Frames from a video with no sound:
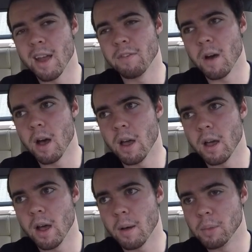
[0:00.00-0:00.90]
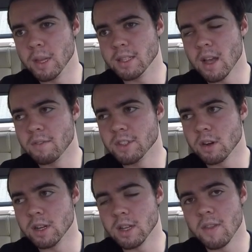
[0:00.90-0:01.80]
If a police
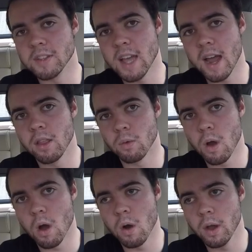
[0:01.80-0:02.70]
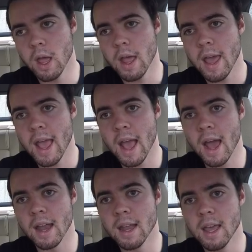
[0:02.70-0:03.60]
officer is on the side of the road
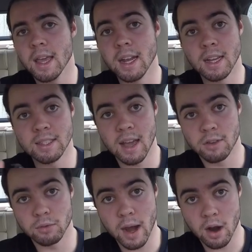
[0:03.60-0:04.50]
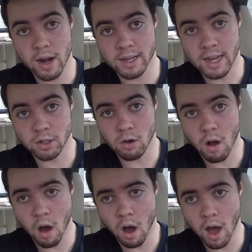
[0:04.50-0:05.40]
and he doesn't have his radar detector
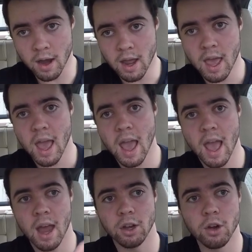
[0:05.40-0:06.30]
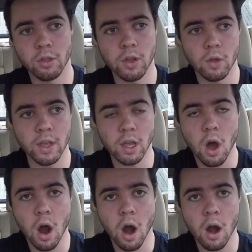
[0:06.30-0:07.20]
on, and you're the only
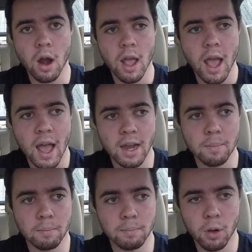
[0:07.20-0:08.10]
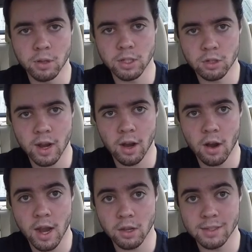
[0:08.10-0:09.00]
car, and he pulls the
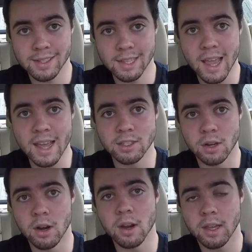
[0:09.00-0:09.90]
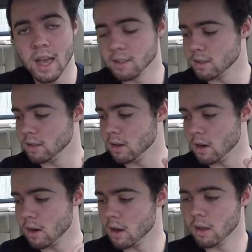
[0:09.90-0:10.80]
trigger and uses laser, yes,
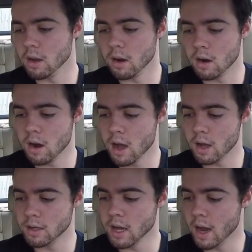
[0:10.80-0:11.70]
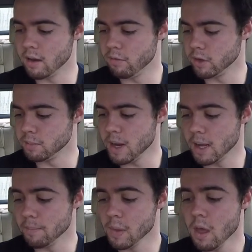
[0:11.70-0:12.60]
you're done if you're speeding.